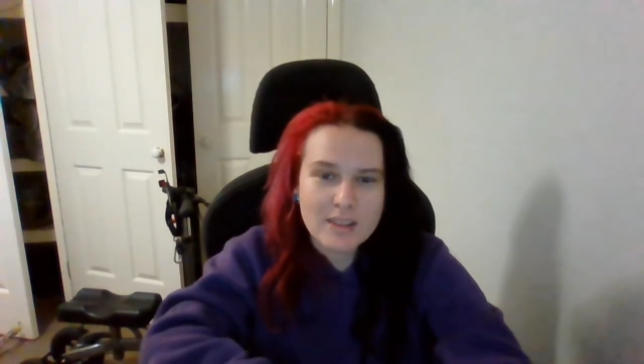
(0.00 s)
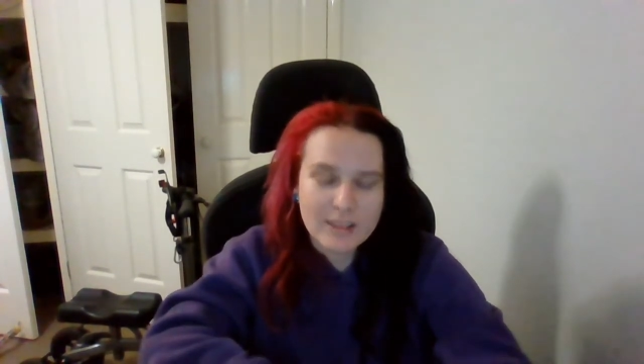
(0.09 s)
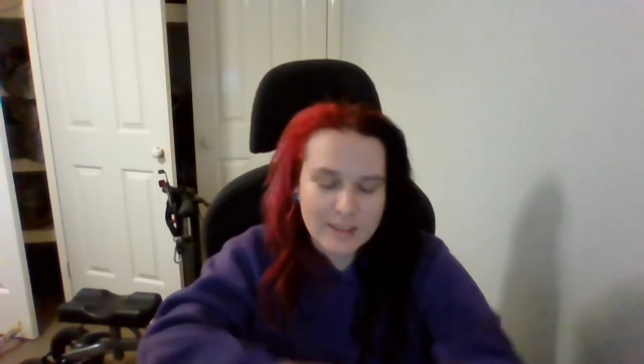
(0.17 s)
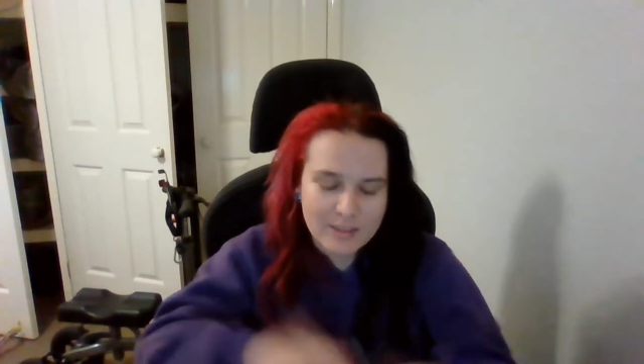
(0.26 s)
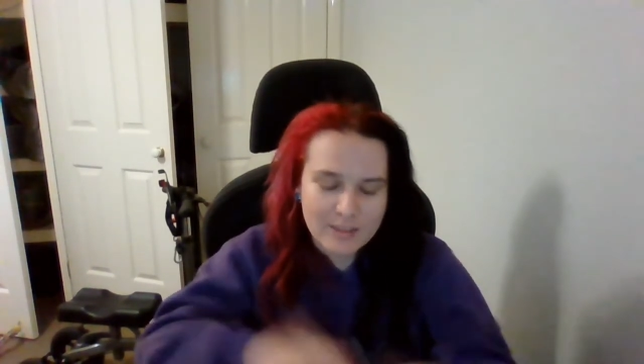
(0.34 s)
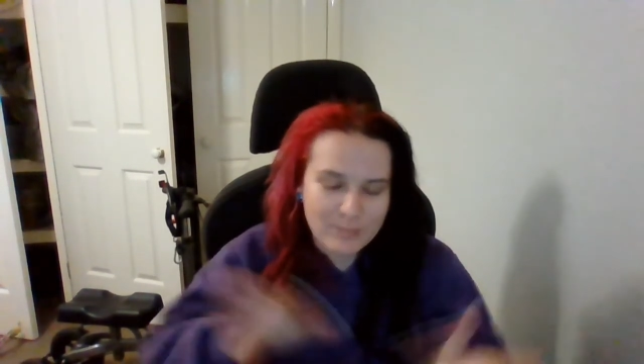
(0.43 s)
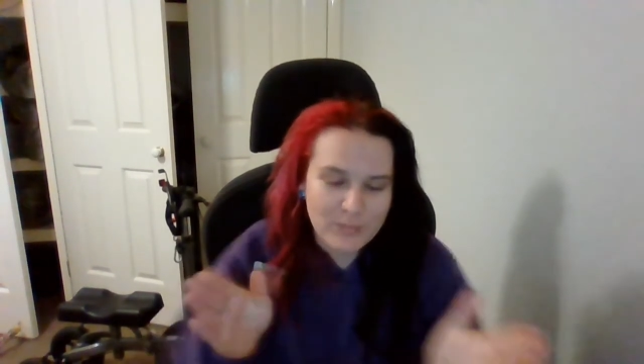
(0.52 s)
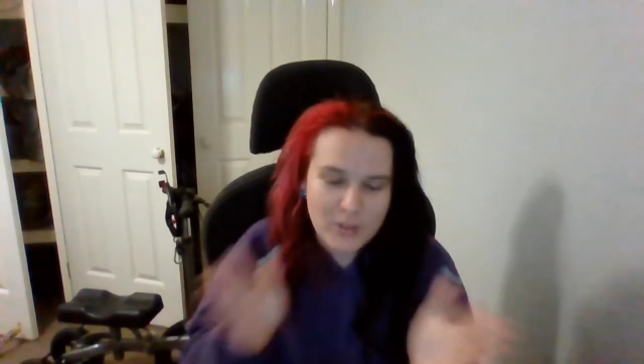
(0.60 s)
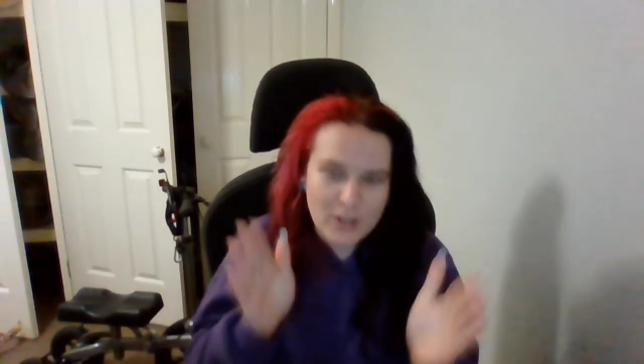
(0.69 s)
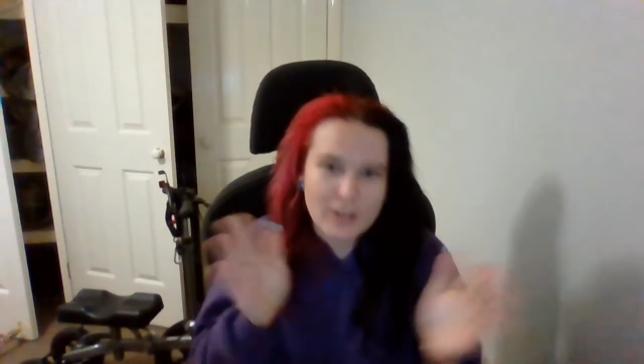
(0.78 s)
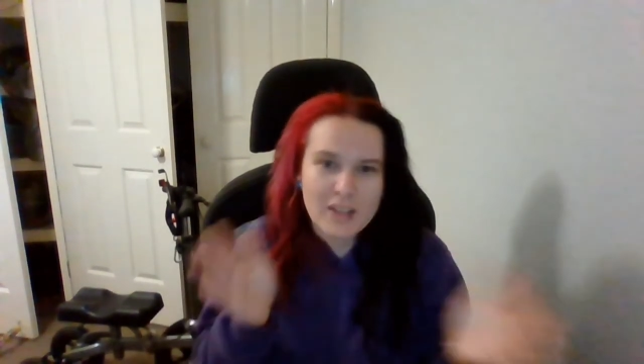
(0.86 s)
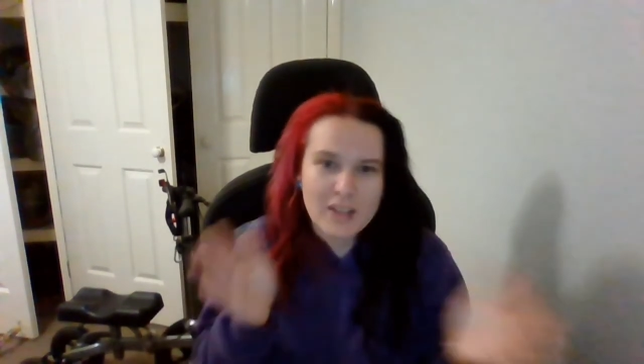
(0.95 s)
you
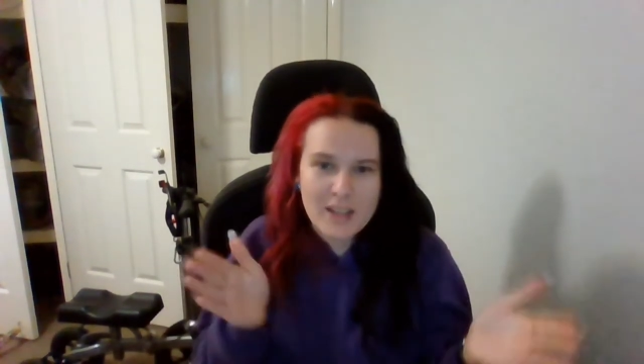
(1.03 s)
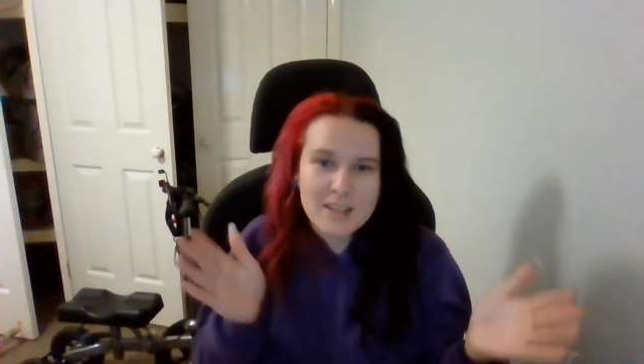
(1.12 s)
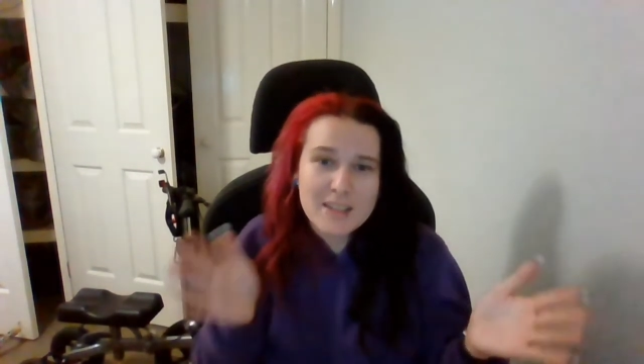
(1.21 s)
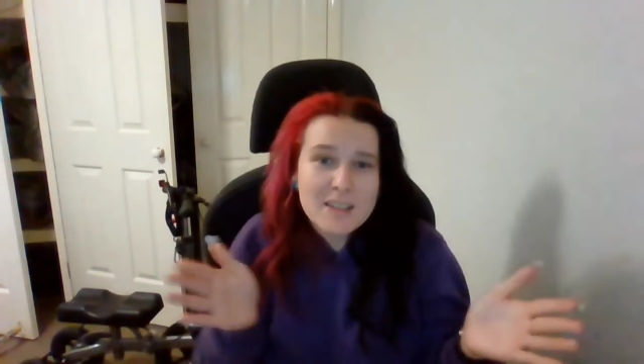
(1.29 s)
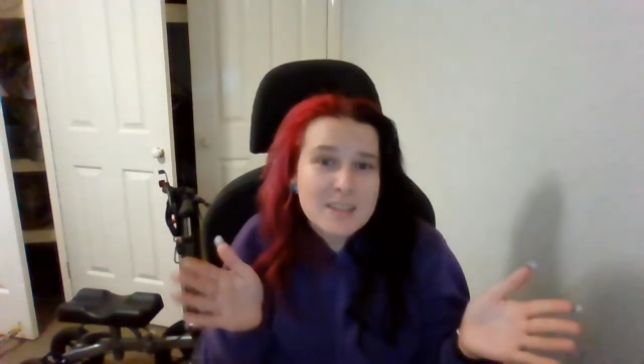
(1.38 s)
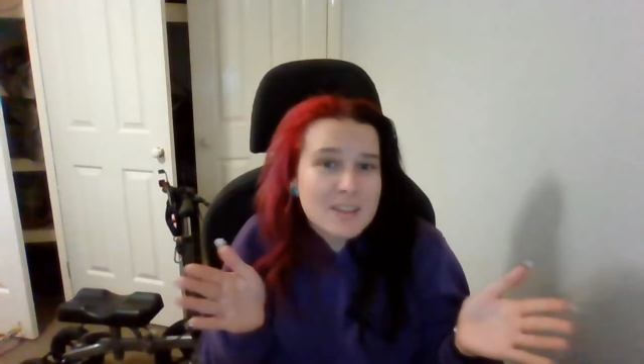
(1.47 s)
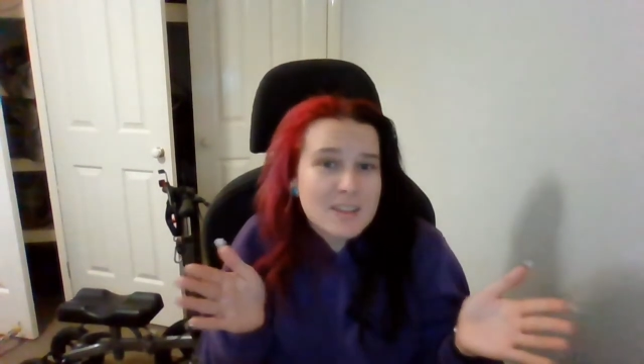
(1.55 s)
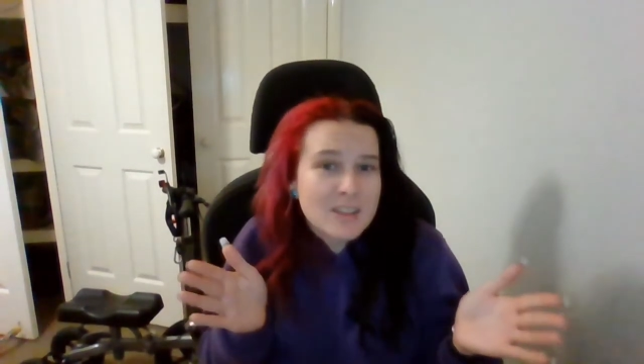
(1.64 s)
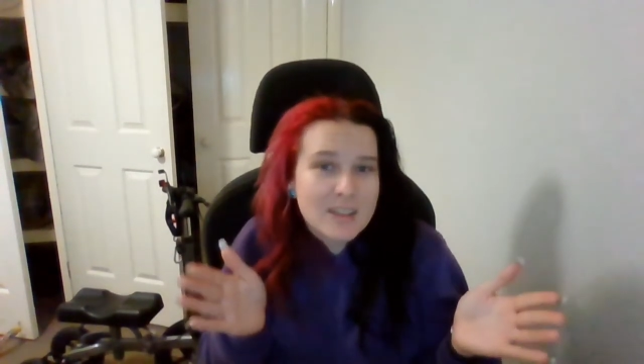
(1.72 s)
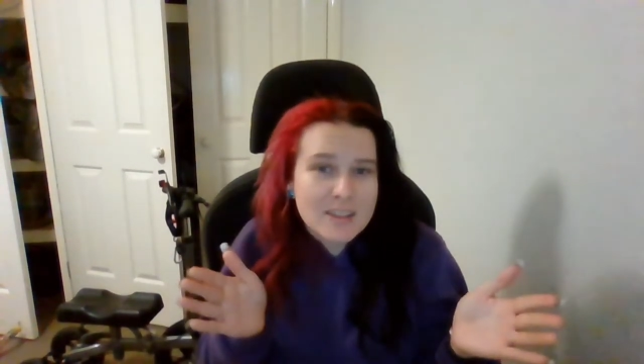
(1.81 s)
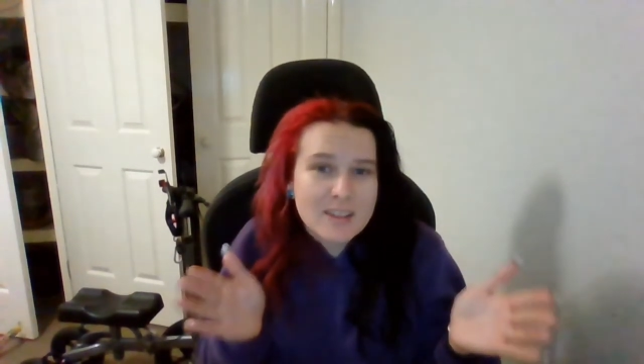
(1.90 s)
know, decent sized